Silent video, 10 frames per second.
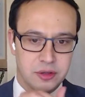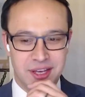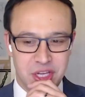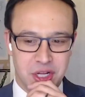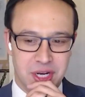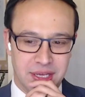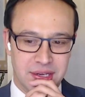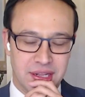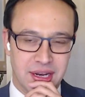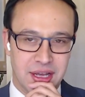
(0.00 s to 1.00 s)
Like it
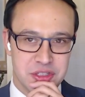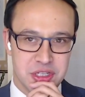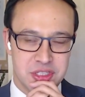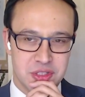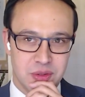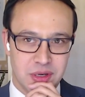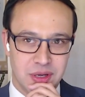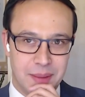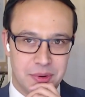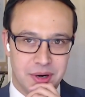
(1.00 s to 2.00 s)
allows us to
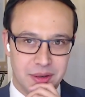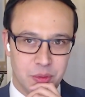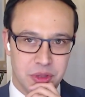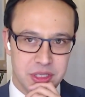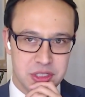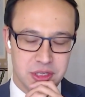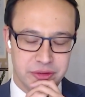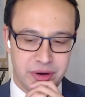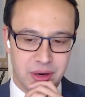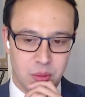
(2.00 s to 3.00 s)
collaborate with each other
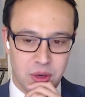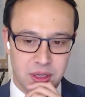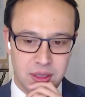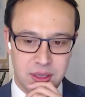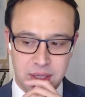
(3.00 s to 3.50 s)
very well.